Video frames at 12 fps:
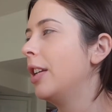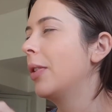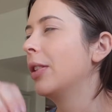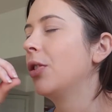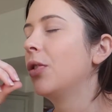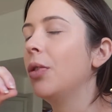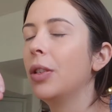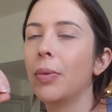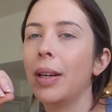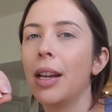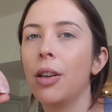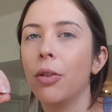I know as soon as
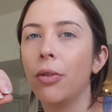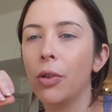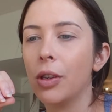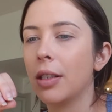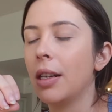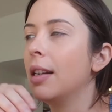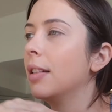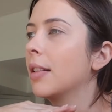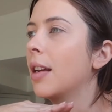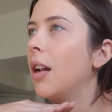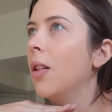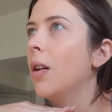we get new floors in, it's
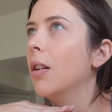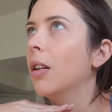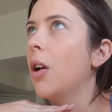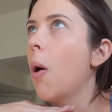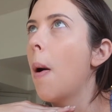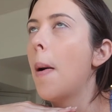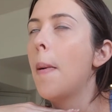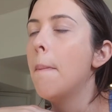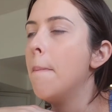gonna look a